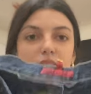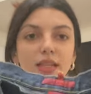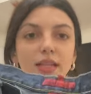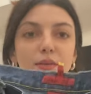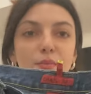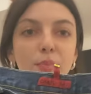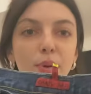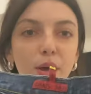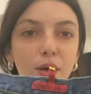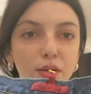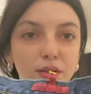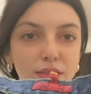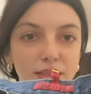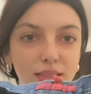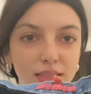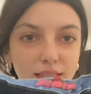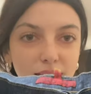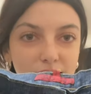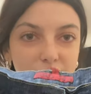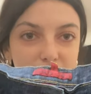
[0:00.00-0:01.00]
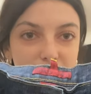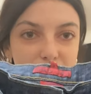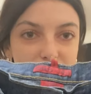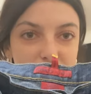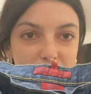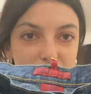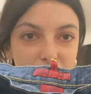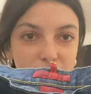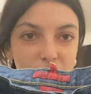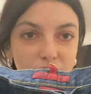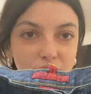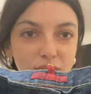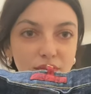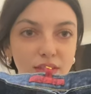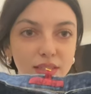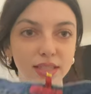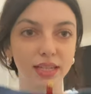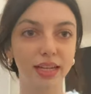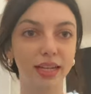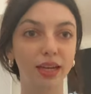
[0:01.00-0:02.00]
and belts and like this kind of stuff
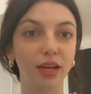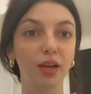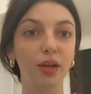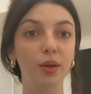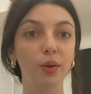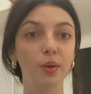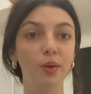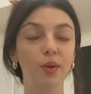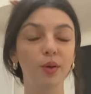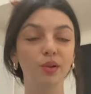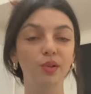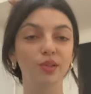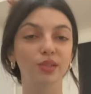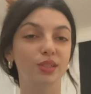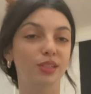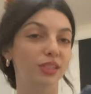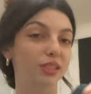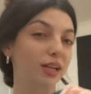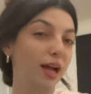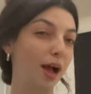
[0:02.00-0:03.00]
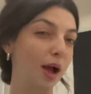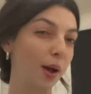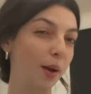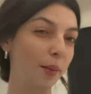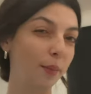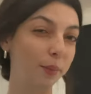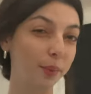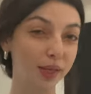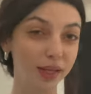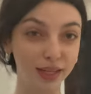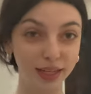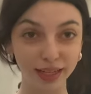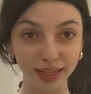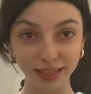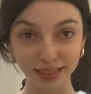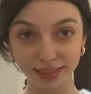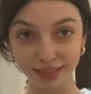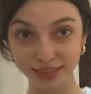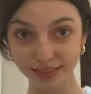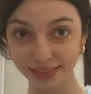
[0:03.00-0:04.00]
is like coming
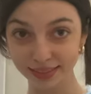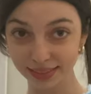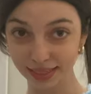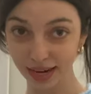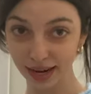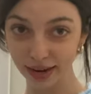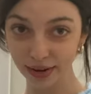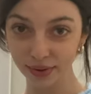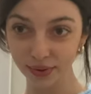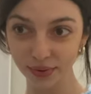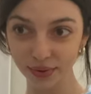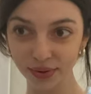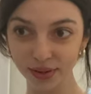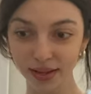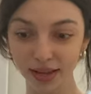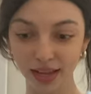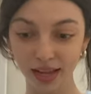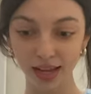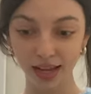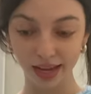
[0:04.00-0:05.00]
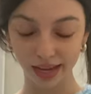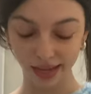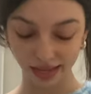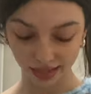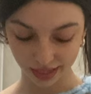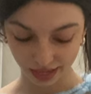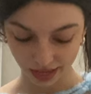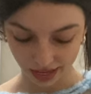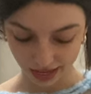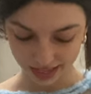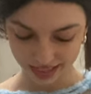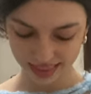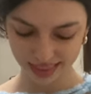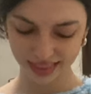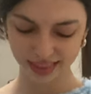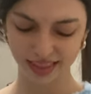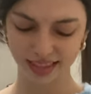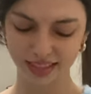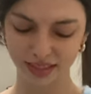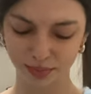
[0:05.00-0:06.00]
in style and I
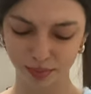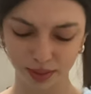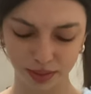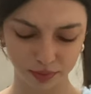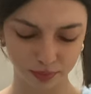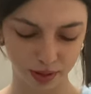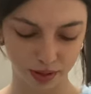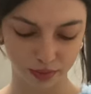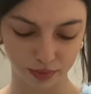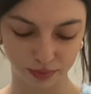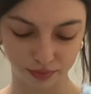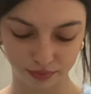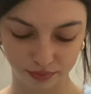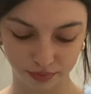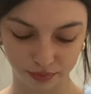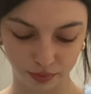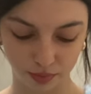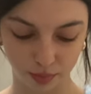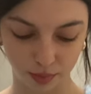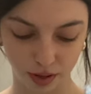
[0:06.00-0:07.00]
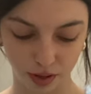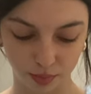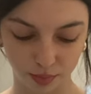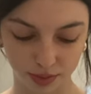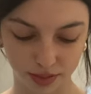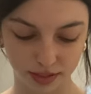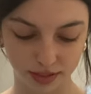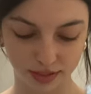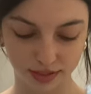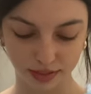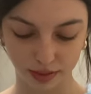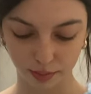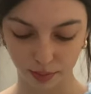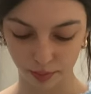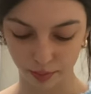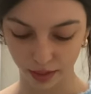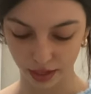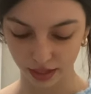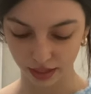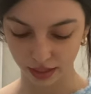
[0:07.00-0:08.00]
been around for a while, but it's coming
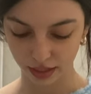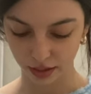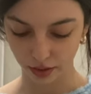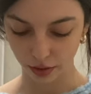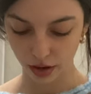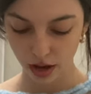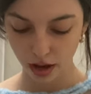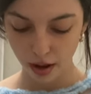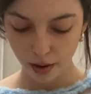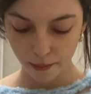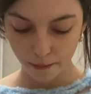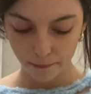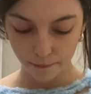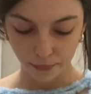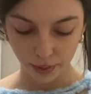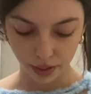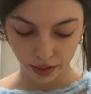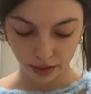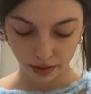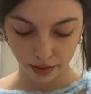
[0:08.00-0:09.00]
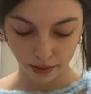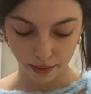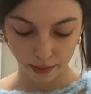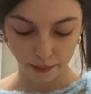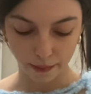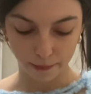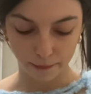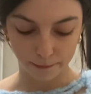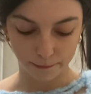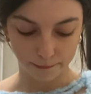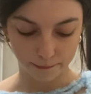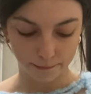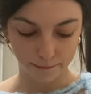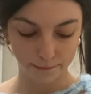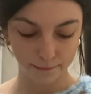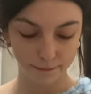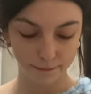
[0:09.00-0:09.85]
back, you know. But um